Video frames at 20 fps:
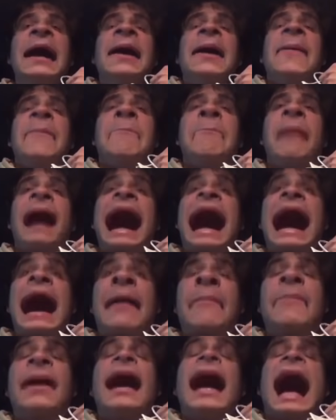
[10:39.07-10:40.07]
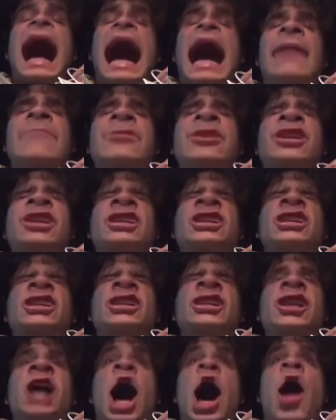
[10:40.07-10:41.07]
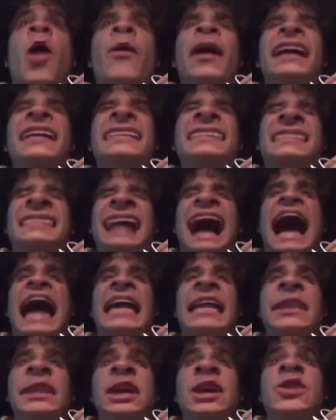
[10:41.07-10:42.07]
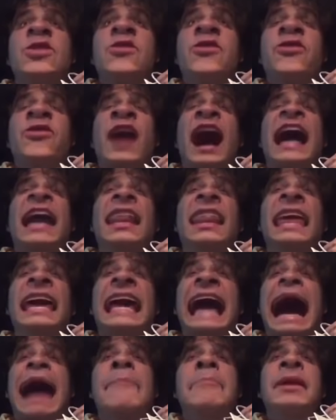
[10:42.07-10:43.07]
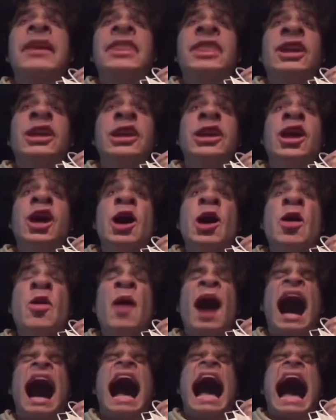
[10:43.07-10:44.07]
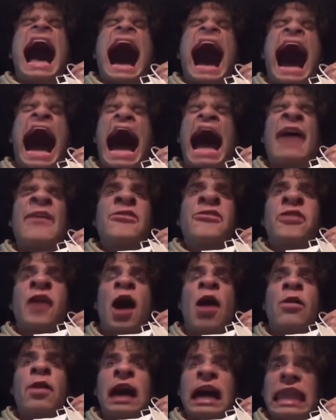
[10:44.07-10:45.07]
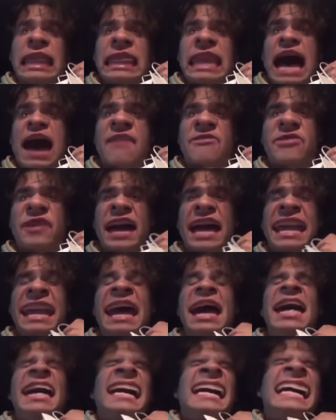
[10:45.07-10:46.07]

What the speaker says: Mom, I'm so excited that you finally got me the new iPhone 11.